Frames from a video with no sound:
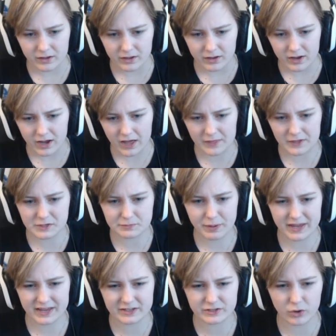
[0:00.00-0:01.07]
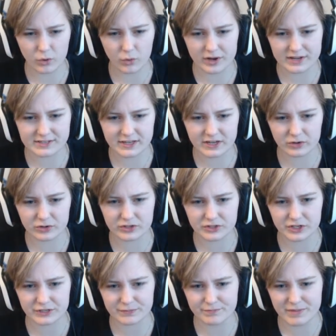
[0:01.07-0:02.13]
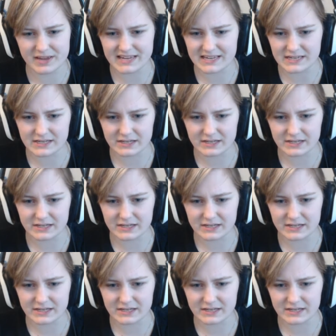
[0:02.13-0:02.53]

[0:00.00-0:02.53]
Are these pigs always here, or is it just me?